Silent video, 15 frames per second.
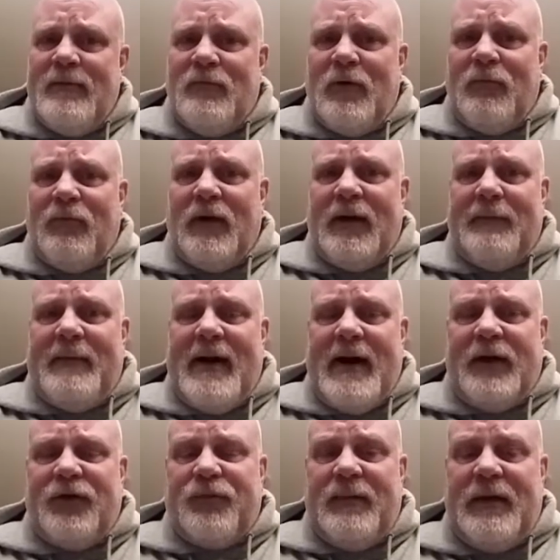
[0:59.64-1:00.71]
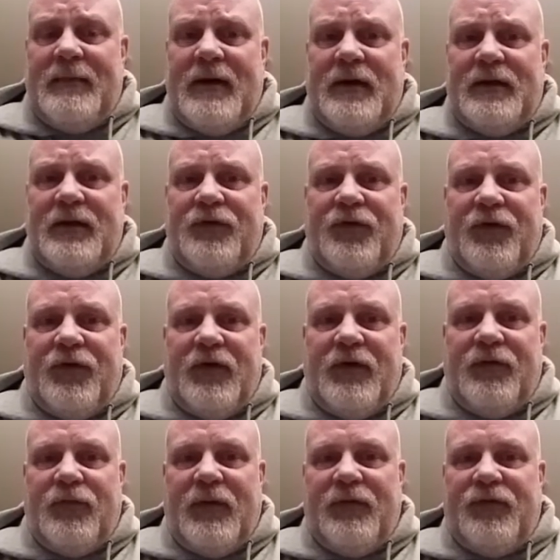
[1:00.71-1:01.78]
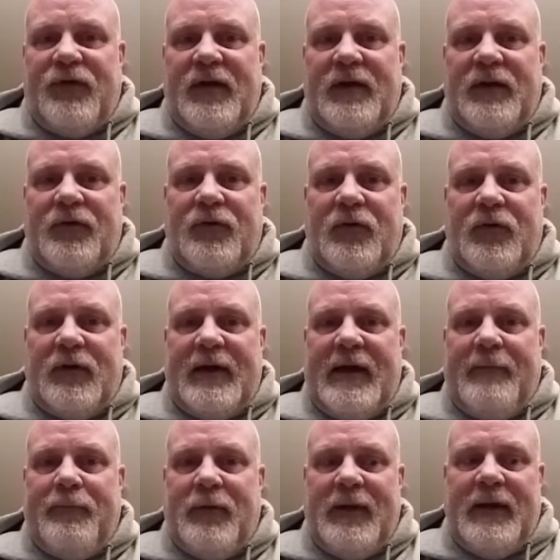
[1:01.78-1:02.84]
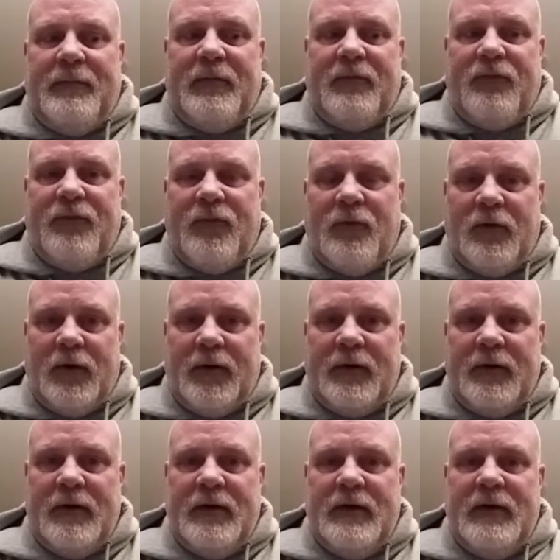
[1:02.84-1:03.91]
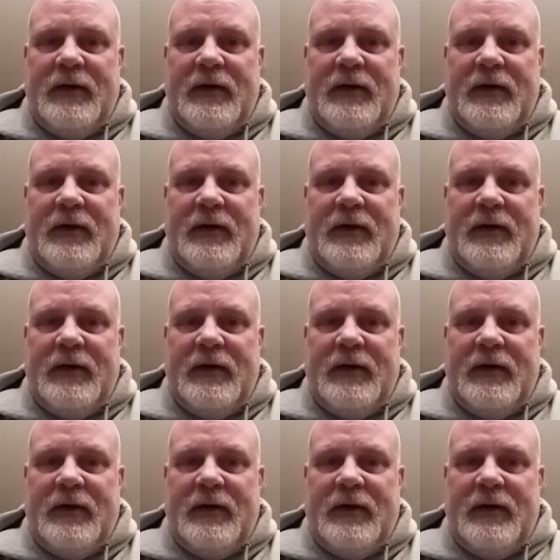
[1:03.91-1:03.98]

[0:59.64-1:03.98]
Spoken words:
What really bothers me about this is we've seen this whole game plan before,